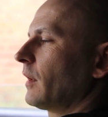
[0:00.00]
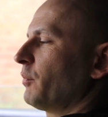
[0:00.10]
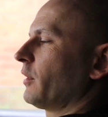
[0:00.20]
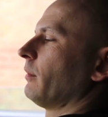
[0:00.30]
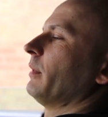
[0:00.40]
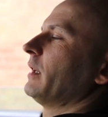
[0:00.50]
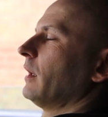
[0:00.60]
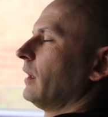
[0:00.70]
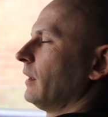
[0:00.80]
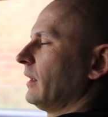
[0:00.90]
Probably
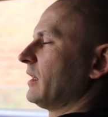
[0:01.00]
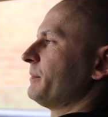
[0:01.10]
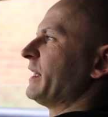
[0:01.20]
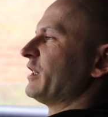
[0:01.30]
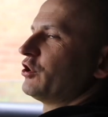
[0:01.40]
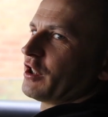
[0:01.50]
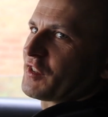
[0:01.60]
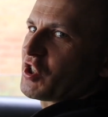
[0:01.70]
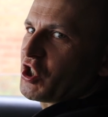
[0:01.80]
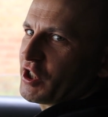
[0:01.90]
that means
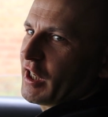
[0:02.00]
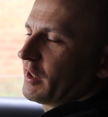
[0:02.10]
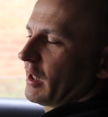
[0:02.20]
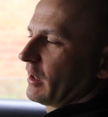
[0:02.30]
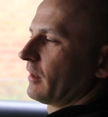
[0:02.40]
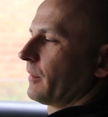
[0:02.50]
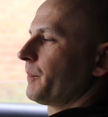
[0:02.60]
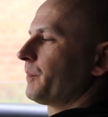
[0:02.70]
just shitting.